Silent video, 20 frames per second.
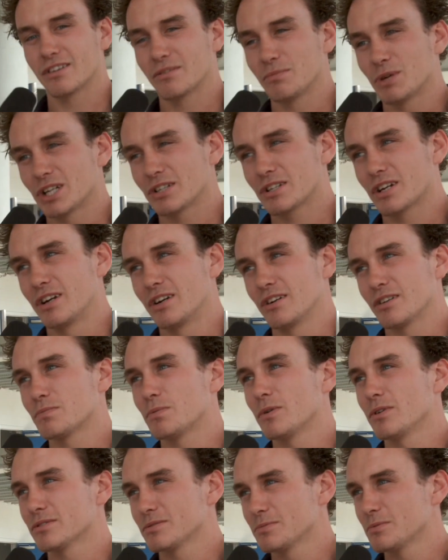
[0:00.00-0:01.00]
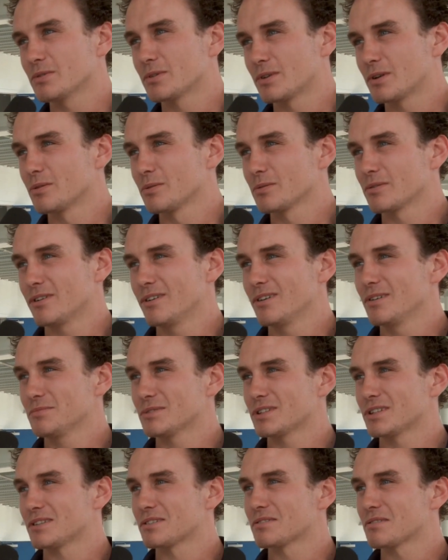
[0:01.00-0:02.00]
as much care as possible at all times,
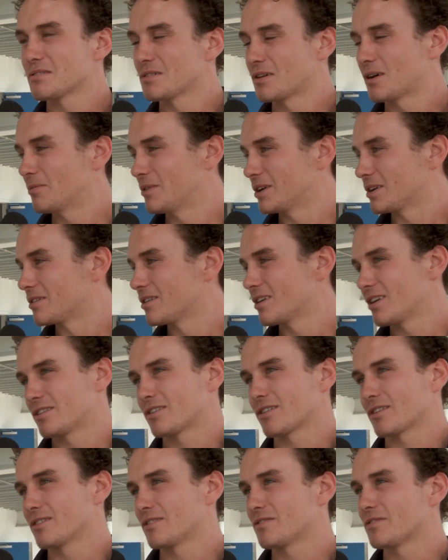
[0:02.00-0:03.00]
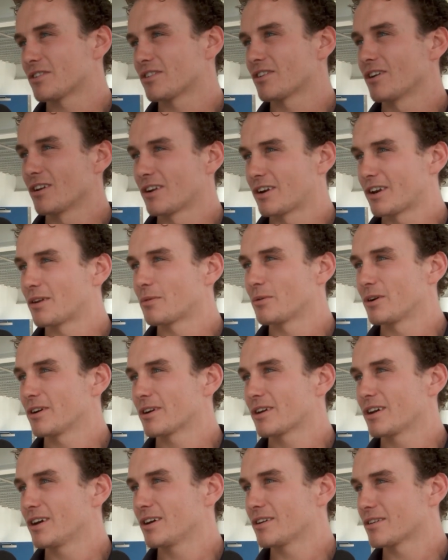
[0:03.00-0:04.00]
and I mean, it's a good facility to
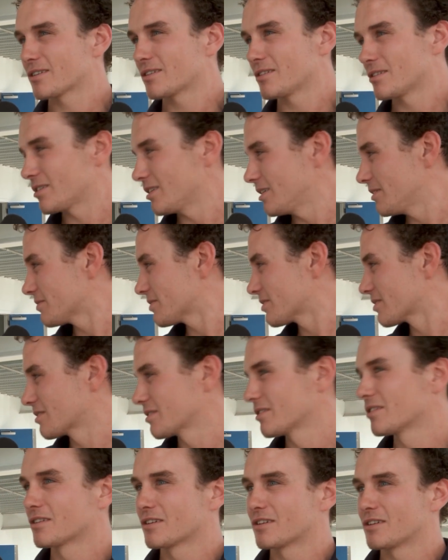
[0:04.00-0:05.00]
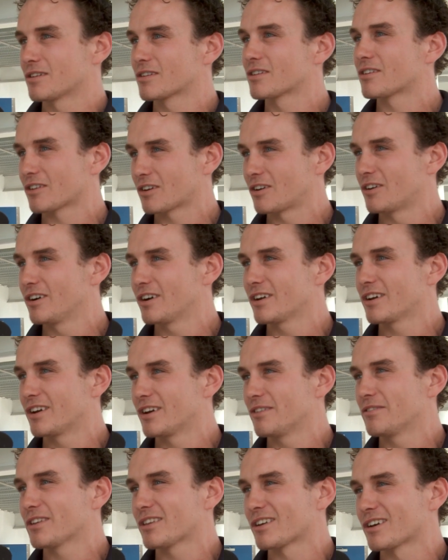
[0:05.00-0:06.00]
work at, good lifts good security,
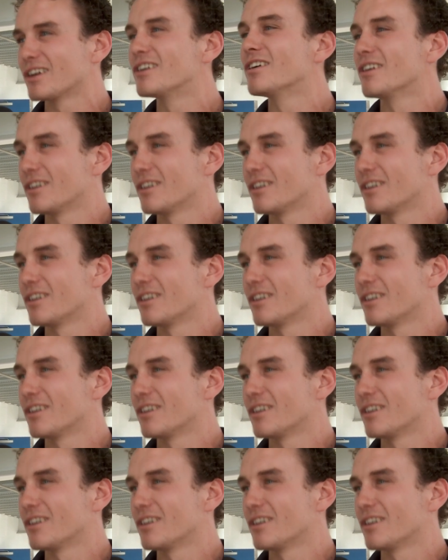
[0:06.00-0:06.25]
everything.